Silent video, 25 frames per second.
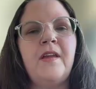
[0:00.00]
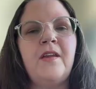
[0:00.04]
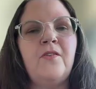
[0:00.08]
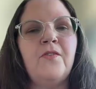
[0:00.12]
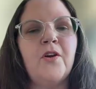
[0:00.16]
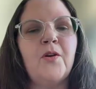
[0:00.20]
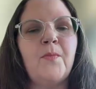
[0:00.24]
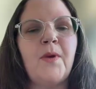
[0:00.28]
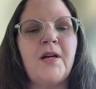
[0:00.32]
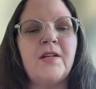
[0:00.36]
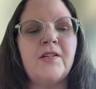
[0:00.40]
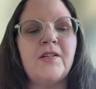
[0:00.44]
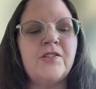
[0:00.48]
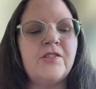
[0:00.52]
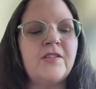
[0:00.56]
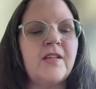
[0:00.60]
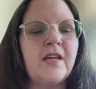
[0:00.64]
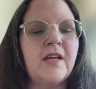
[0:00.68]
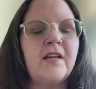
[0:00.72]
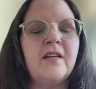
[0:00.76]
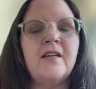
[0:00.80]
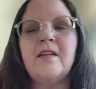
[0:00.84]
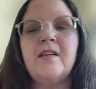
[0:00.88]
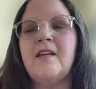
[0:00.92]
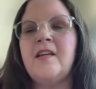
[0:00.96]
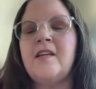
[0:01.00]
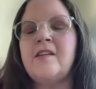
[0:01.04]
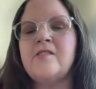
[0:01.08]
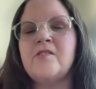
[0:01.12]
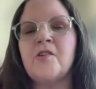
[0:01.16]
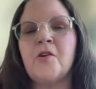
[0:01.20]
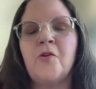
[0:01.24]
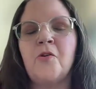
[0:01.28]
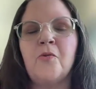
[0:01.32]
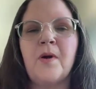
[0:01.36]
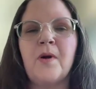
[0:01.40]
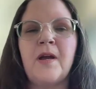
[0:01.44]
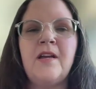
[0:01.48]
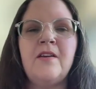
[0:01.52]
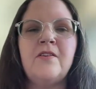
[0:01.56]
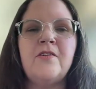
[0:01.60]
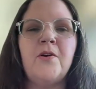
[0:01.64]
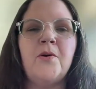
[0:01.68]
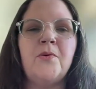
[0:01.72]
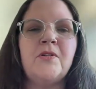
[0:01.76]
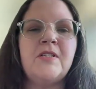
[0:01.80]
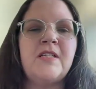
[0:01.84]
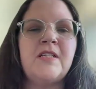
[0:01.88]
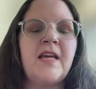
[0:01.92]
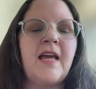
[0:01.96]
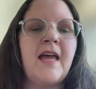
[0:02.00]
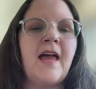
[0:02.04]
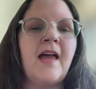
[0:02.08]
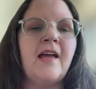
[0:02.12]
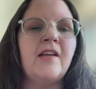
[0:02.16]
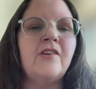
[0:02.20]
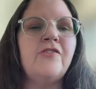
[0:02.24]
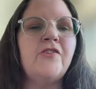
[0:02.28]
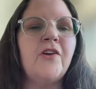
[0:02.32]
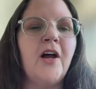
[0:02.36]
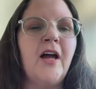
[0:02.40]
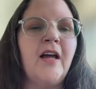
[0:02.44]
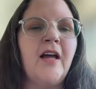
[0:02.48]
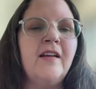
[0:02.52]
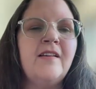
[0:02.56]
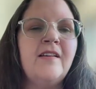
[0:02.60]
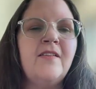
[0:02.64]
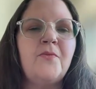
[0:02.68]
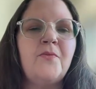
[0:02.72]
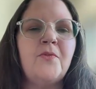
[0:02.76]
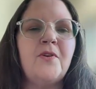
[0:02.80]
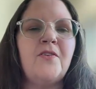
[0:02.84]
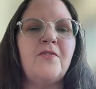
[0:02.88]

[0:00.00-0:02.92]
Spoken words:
thank you very much. That is a great note to end on.